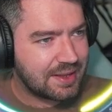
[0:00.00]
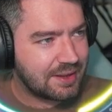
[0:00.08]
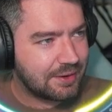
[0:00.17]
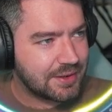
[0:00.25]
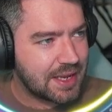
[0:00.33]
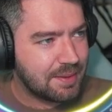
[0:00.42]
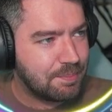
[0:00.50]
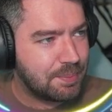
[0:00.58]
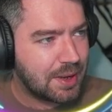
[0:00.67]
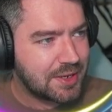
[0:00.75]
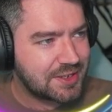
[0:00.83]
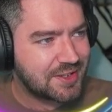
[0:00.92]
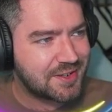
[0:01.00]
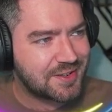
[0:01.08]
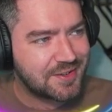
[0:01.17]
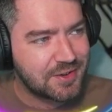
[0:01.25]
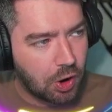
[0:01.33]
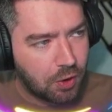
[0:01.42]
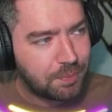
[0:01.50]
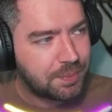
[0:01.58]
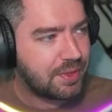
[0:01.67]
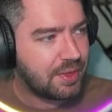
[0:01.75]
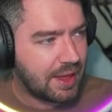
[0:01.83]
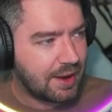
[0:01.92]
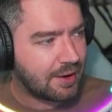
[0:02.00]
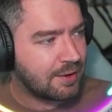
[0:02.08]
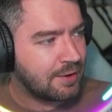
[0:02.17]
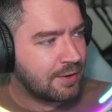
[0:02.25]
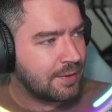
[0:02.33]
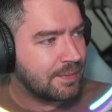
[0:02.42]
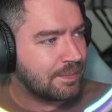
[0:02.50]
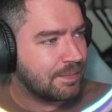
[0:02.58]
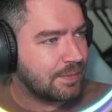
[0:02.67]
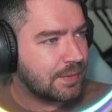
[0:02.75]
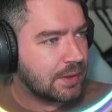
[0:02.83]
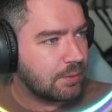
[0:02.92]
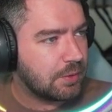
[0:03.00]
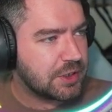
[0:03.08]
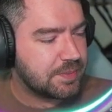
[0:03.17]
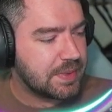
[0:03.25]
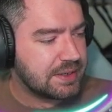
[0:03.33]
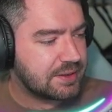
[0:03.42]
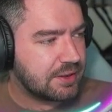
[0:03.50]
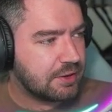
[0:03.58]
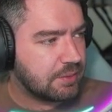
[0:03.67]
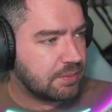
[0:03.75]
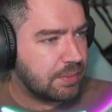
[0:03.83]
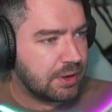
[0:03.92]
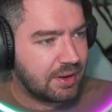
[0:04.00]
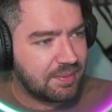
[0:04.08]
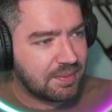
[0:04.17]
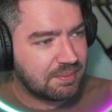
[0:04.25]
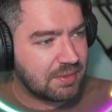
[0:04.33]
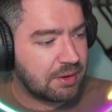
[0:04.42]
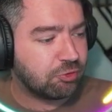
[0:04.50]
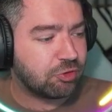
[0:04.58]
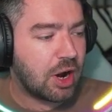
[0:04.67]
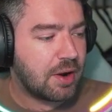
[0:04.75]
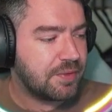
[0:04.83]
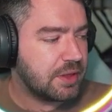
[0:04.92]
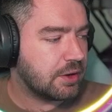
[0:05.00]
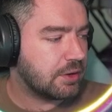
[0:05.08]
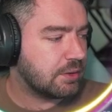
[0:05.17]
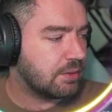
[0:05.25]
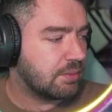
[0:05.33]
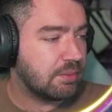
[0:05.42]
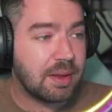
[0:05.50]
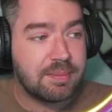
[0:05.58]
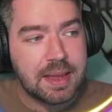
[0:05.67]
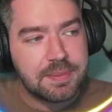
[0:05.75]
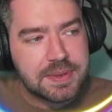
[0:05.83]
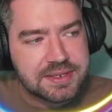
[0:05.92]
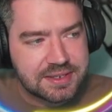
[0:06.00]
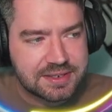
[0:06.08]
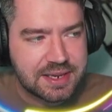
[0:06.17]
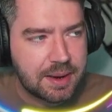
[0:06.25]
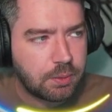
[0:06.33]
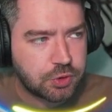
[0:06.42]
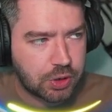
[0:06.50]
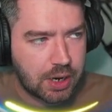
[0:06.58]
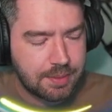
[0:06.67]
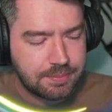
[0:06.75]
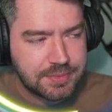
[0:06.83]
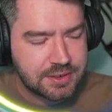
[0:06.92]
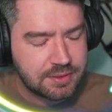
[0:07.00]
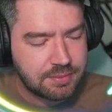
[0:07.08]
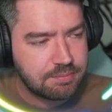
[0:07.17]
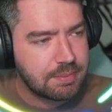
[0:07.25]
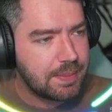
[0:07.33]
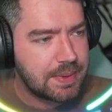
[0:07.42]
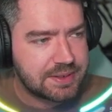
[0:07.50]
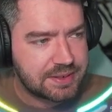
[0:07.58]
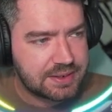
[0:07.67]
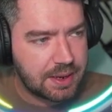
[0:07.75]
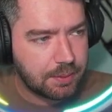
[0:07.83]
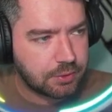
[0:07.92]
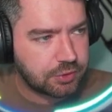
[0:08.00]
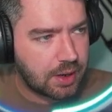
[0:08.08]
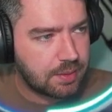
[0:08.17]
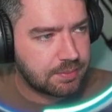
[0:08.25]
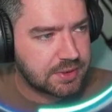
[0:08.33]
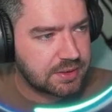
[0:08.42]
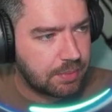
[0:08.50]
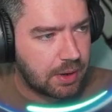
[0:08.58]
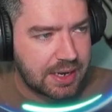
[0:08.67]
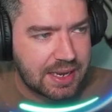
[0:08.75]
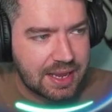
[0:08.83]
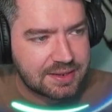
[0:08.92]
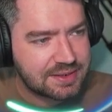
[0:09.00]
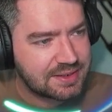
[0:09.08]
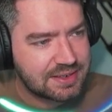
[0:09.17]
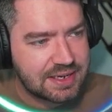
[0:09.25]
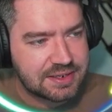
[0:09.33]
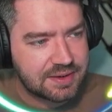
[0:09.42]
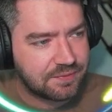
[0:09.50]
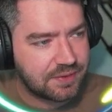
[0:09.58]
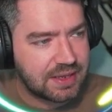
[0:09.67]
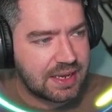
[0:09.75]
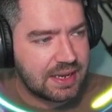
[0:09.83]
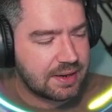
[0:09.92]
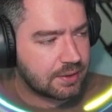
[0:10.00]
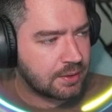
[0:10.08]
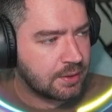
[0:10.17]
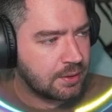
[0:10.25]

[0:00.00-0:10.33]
there is a bus stop there, which means that you can put it in rather than, and maybe it's the same with trams. Maybe it's the same with trams, but I can't see something here.